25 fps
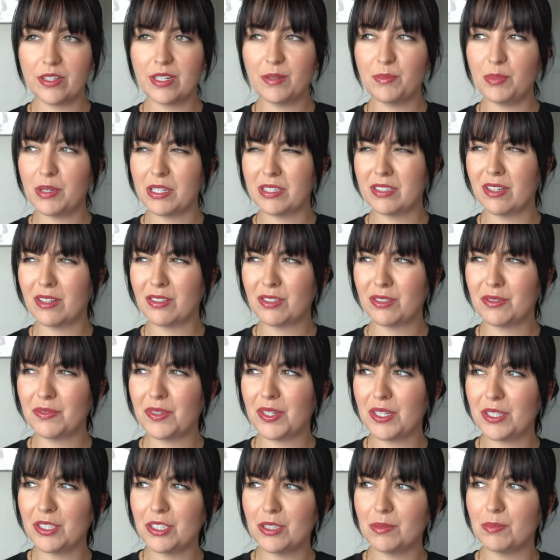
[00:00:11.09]
but it's also
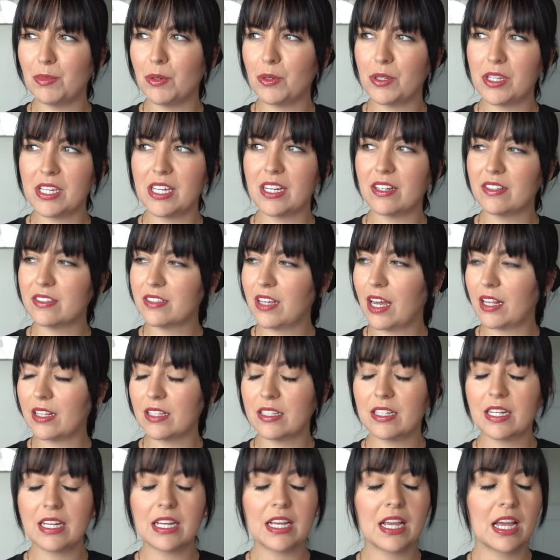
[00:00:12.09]
very smoky outside
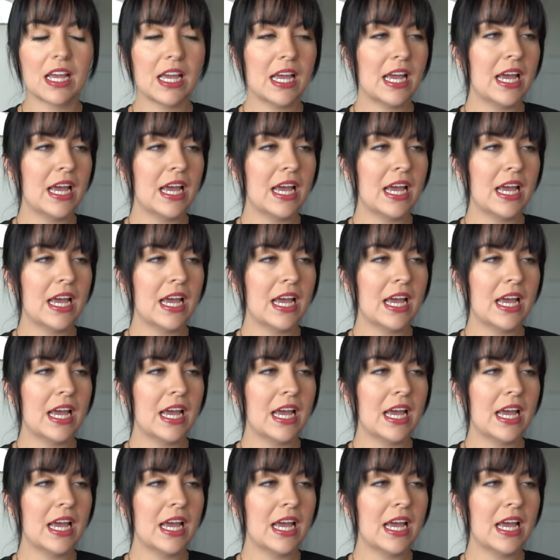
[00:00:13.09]
today.